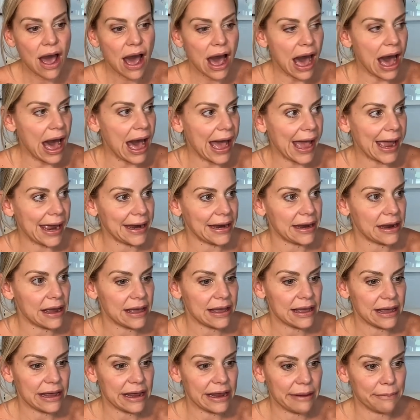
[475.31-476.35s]
I
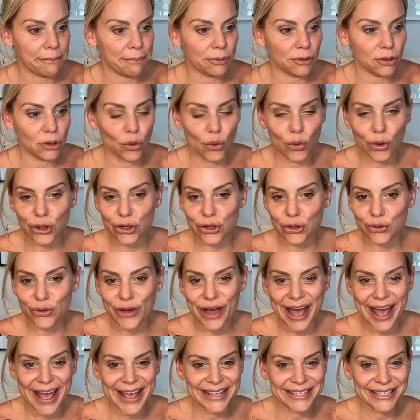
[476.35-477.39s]
implore you
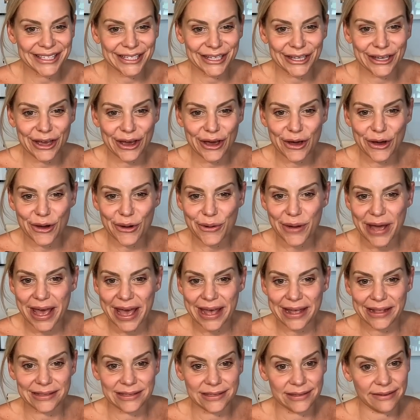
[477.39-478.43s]
guys to go
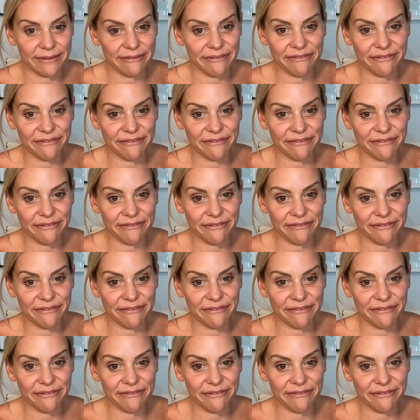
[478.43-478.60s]
and